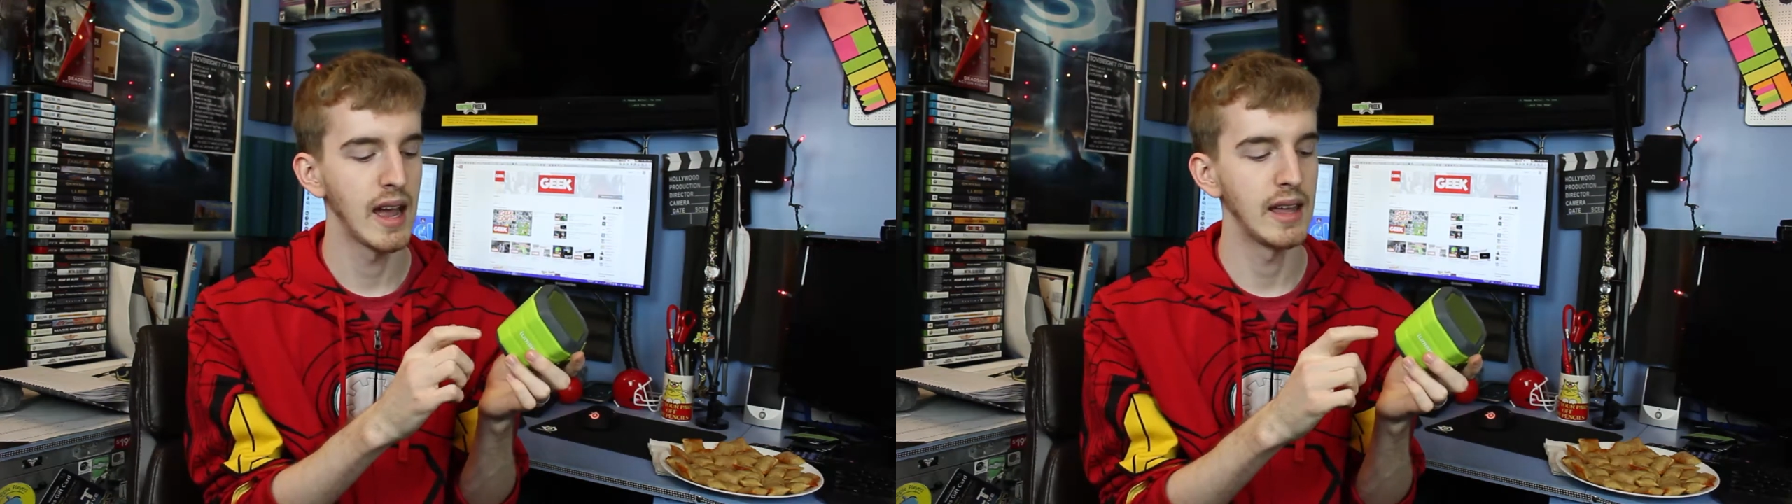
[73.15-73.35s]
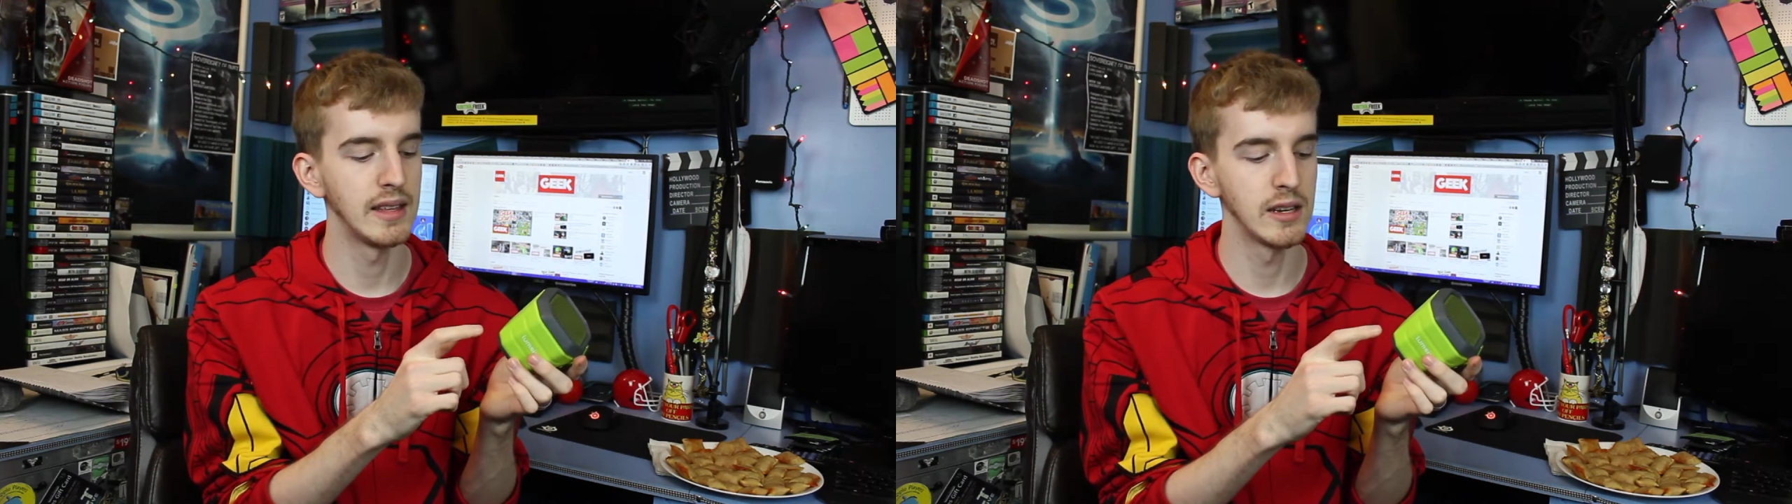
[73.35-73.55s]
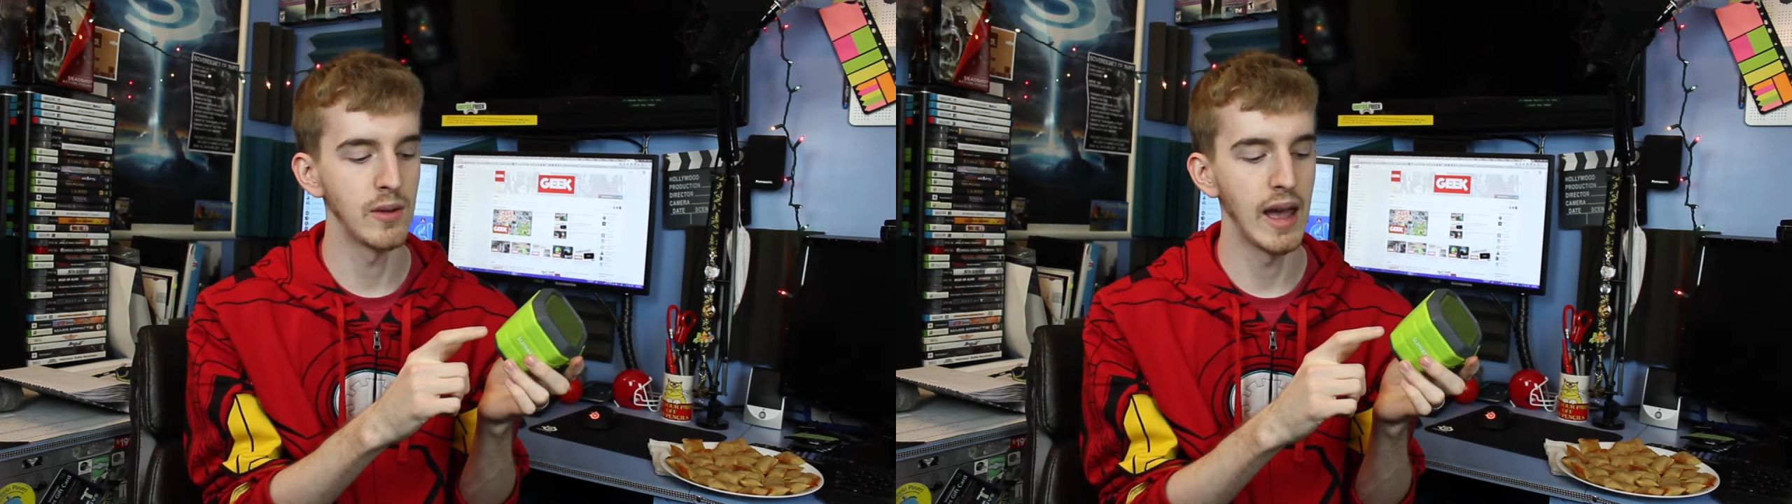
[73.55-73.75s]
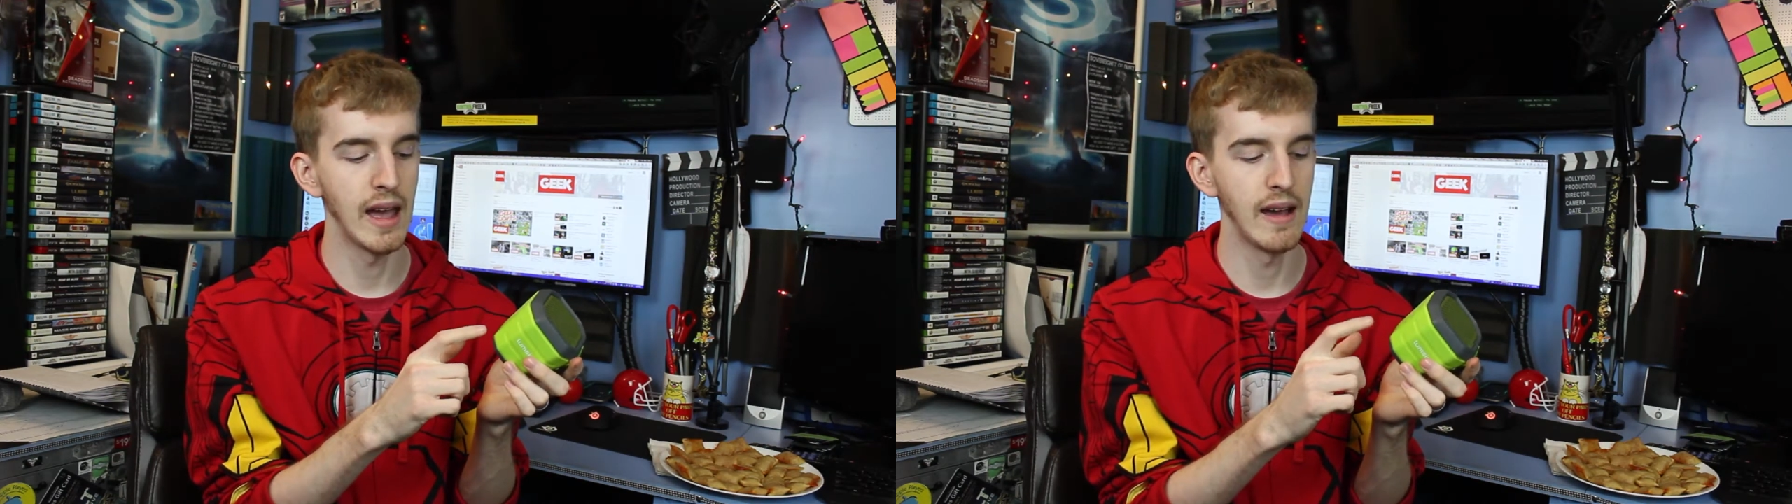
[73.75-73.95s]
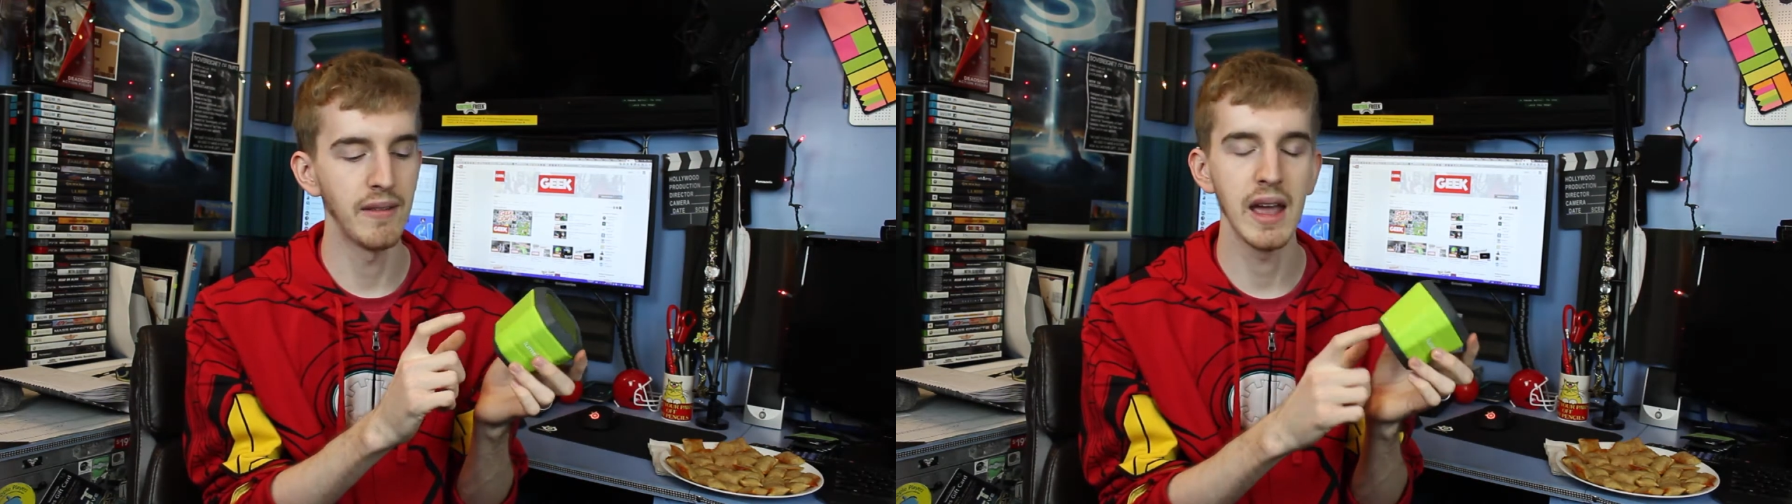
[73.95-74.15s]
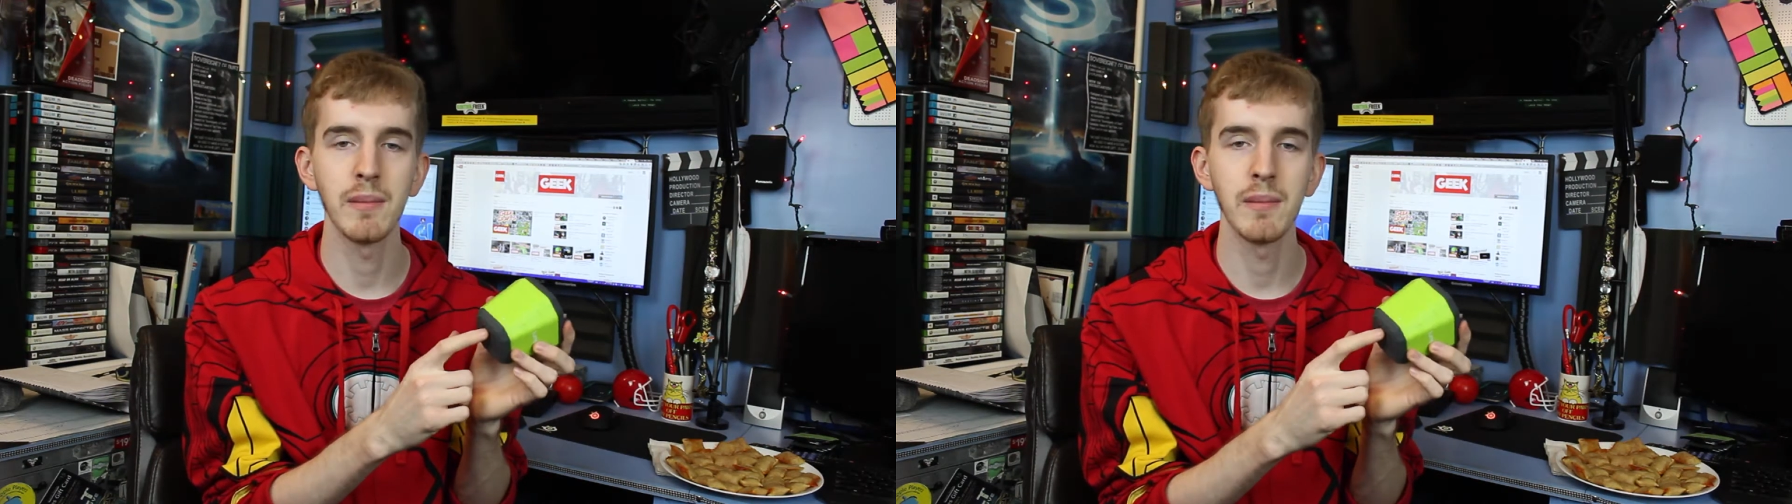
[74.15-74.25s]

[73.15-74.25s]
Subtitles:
And then you have a